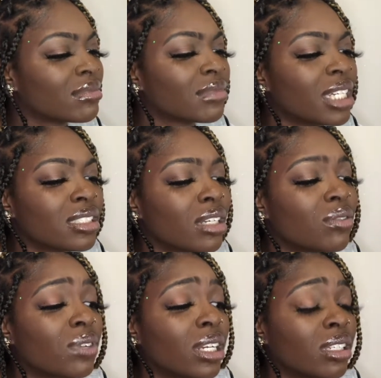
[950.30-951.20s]
That's
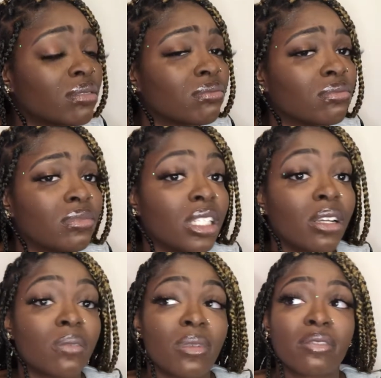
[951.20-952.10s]
not funny. Really
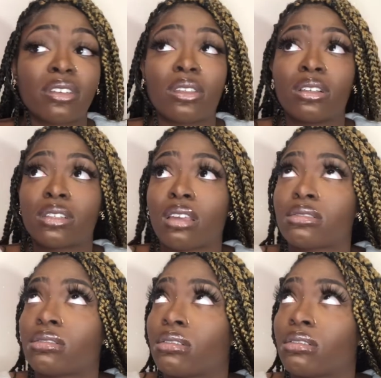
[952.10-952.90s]
hurt my feelings, actually.